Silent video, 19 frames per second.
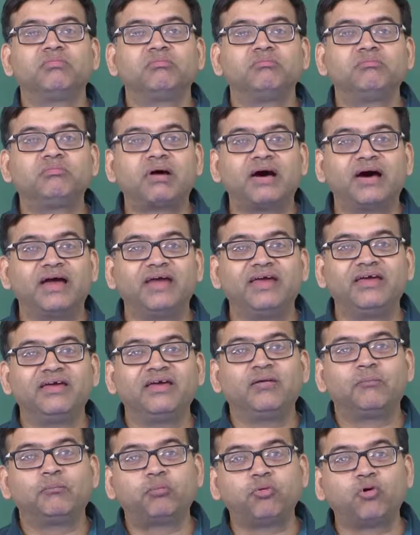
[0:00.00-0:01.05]
by
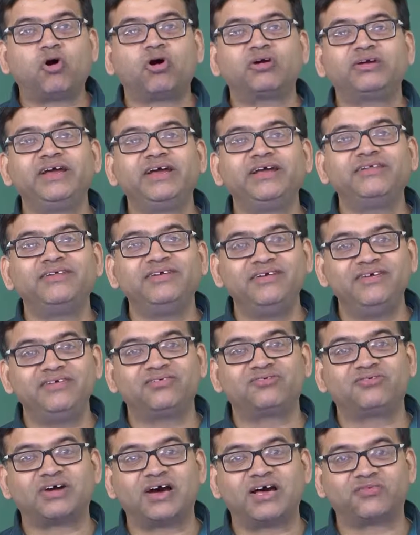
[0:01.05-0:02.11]
plotting these
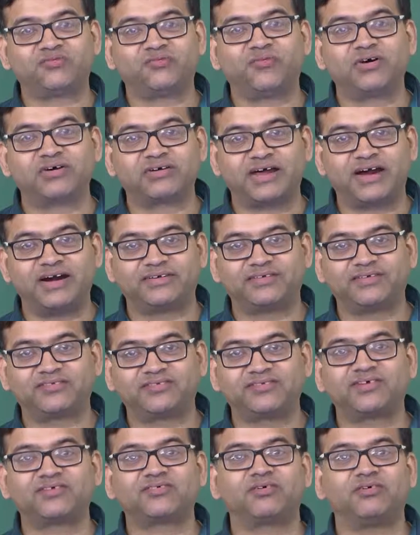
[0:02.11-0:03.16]
transfer
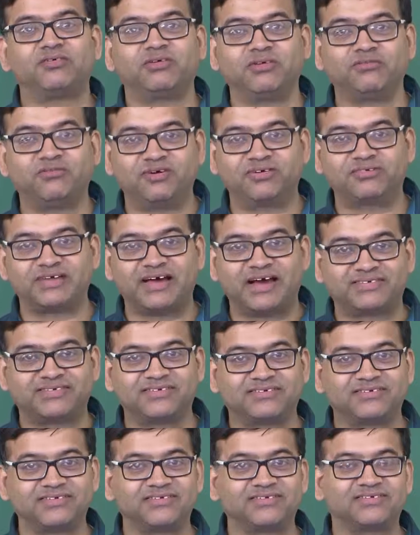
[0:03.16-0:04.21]
characteristics on reverse
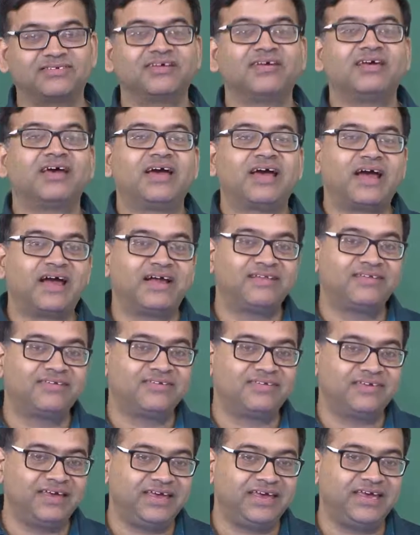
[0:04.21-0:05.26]
axes and
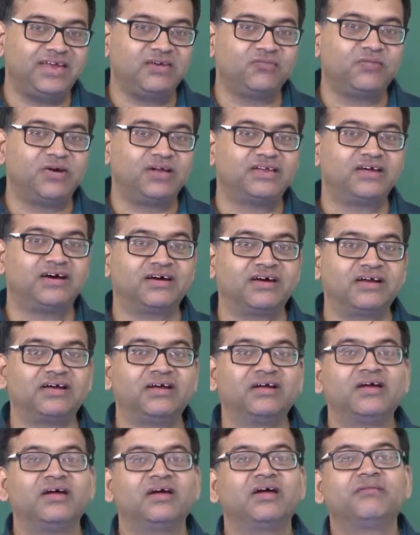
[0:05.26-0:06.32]
seeing whether
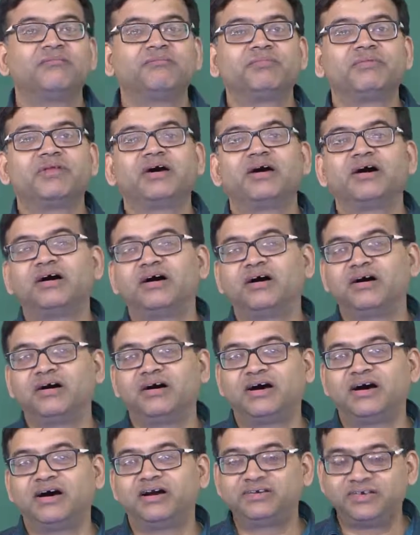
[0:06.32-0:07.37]

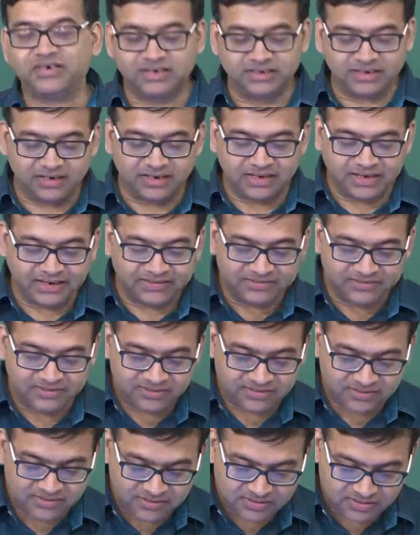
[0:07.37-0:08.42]
a tunnel
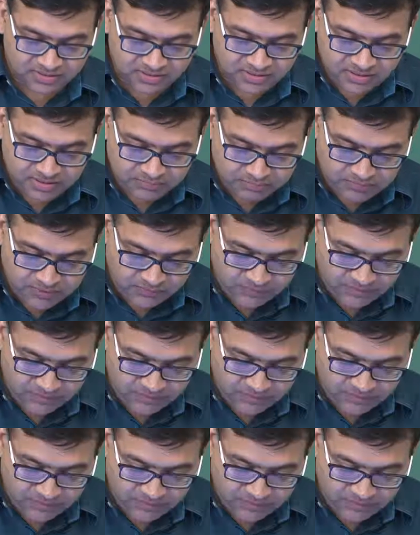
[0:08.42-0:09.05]
exists between